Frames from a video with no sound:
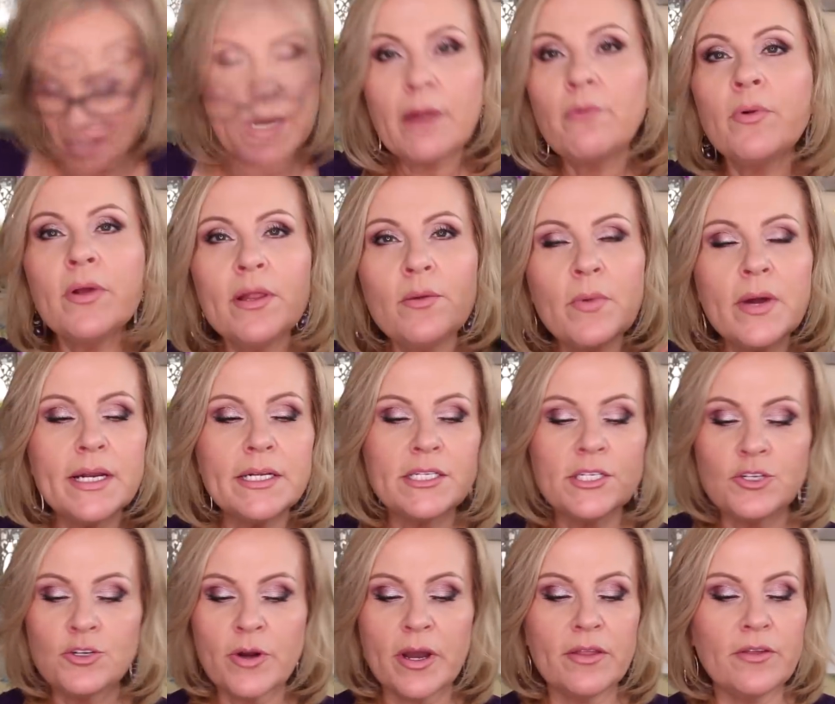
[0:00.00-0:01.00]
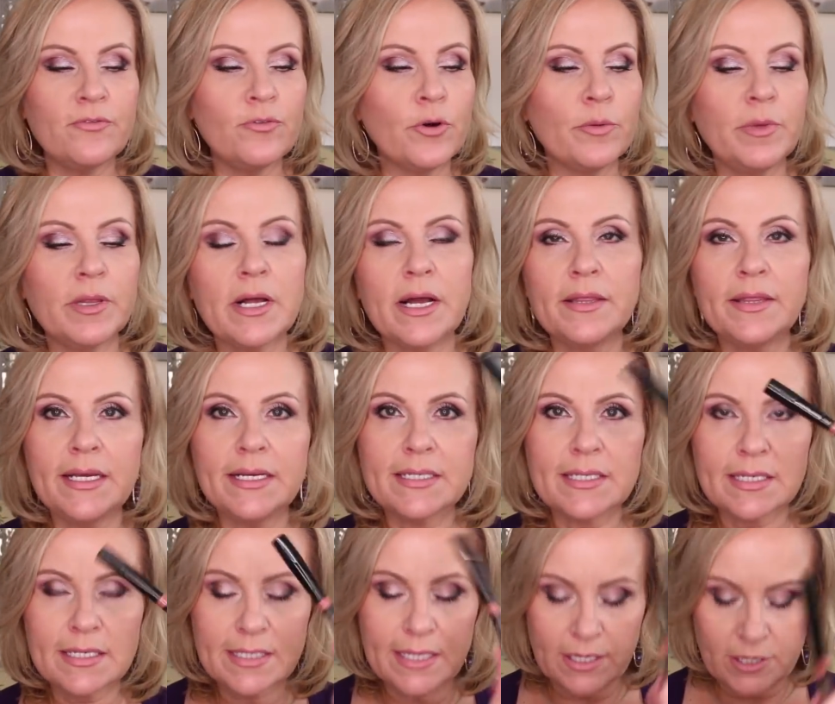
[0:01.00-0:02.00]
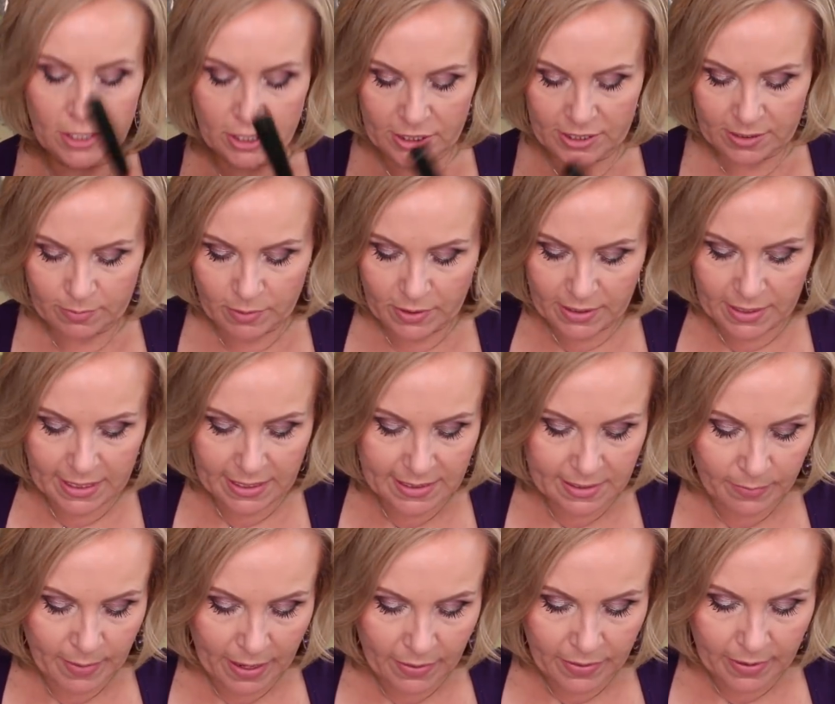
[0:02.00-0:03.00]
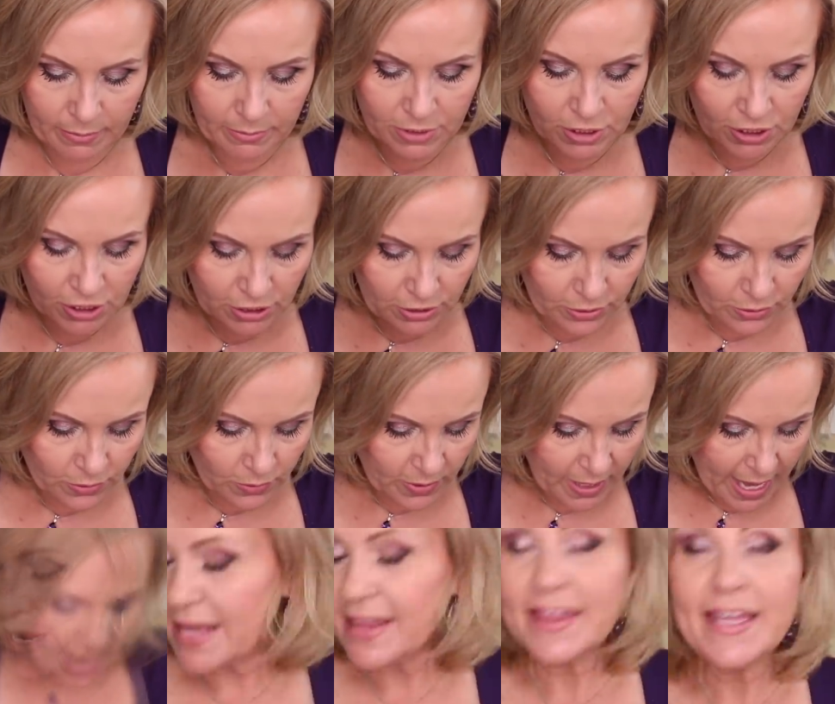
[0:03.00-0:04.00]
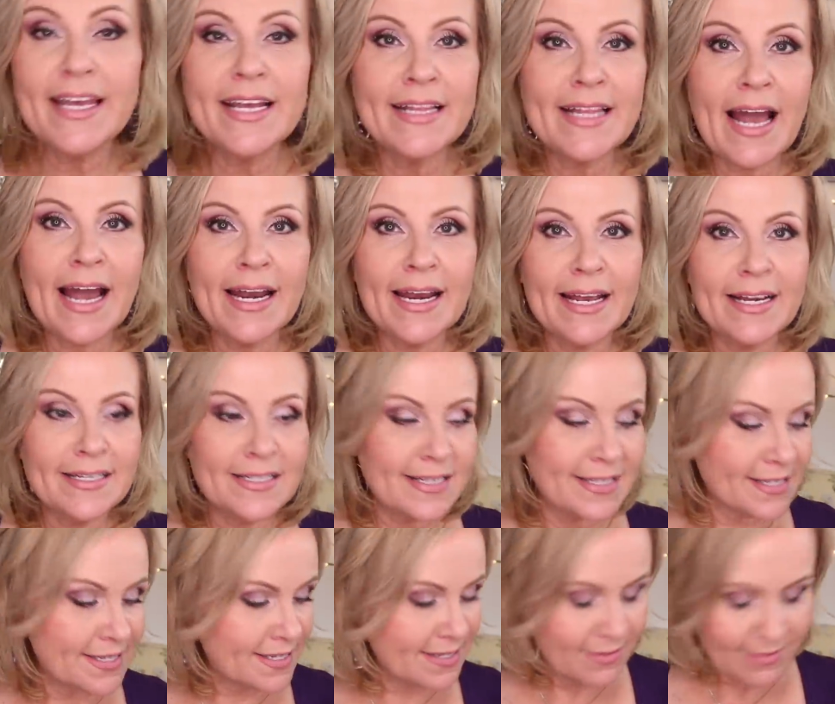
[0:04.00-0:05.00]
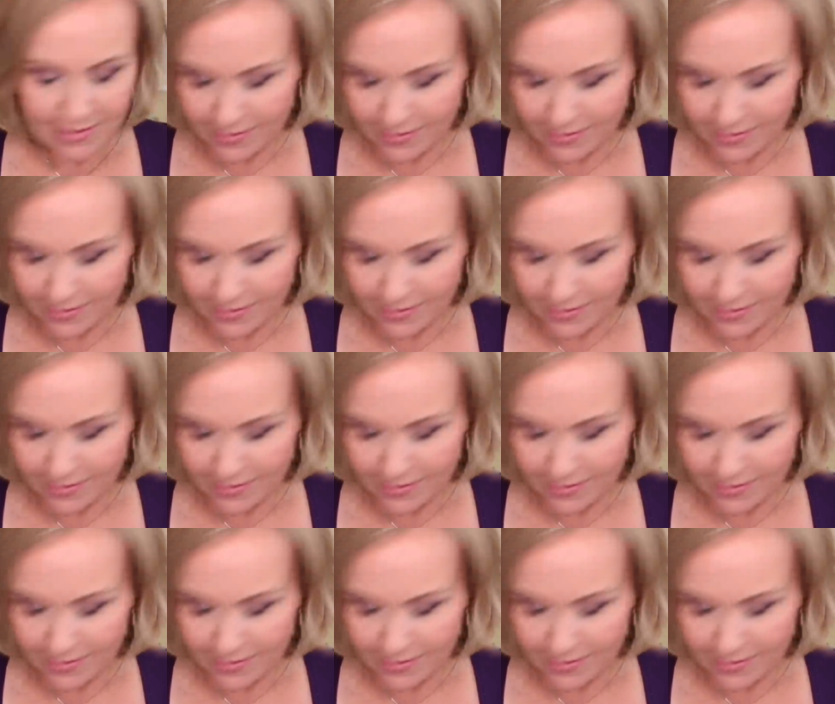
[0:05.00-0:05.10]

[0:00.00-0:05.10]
I really wanted to try the formula on these because I'd heard some good things about them too. I think that is